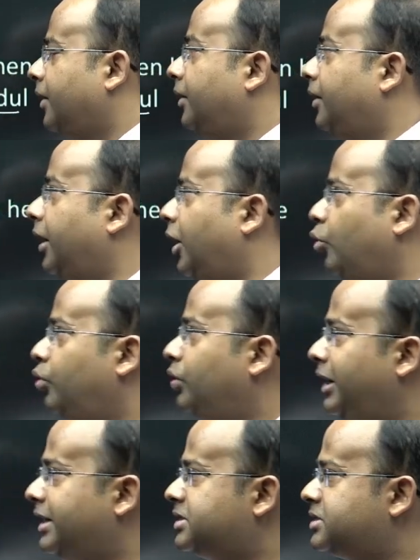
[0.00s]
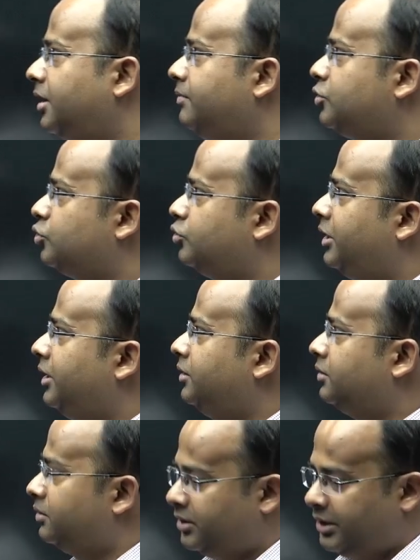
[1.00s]
Now let's come to the
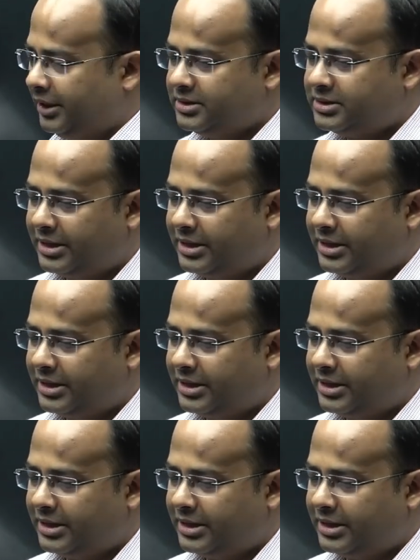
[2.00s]
things.